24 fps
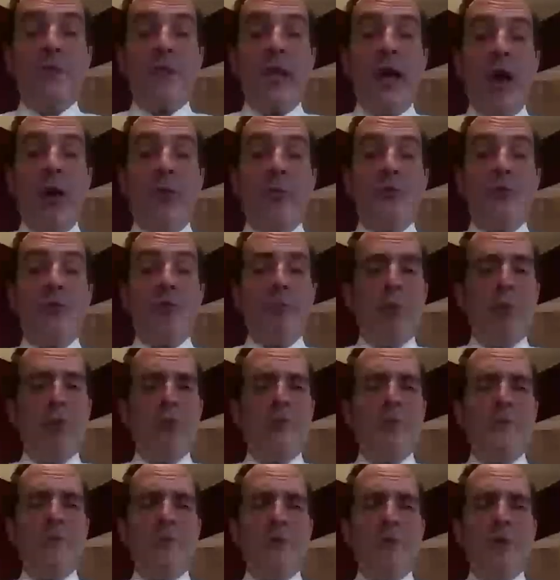So most of
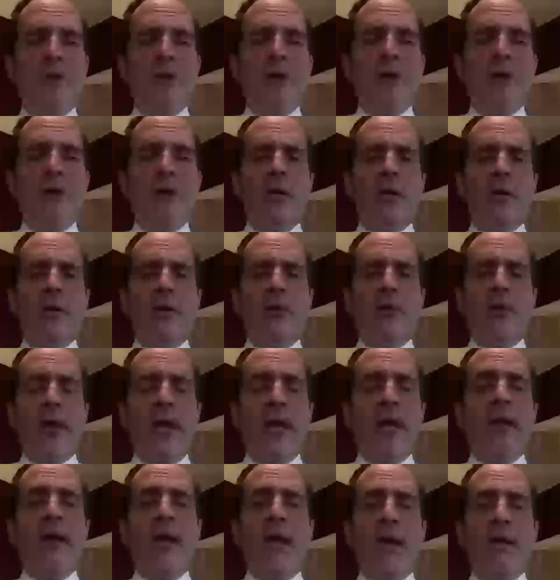the little egg
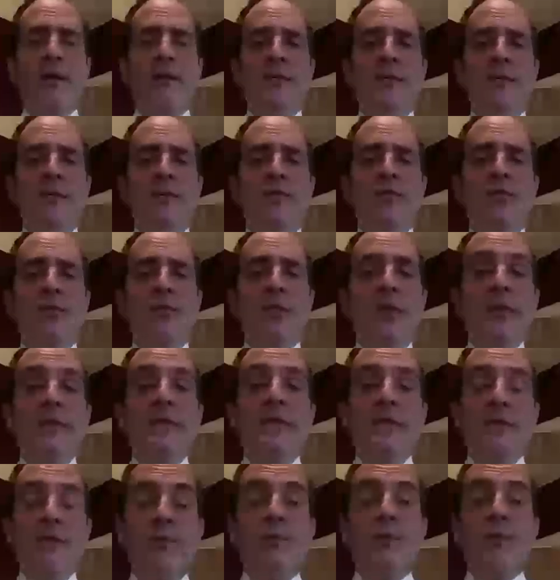casings or nits that
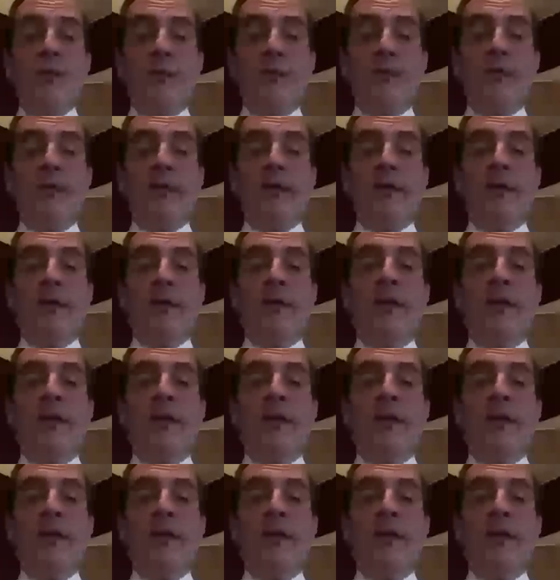we see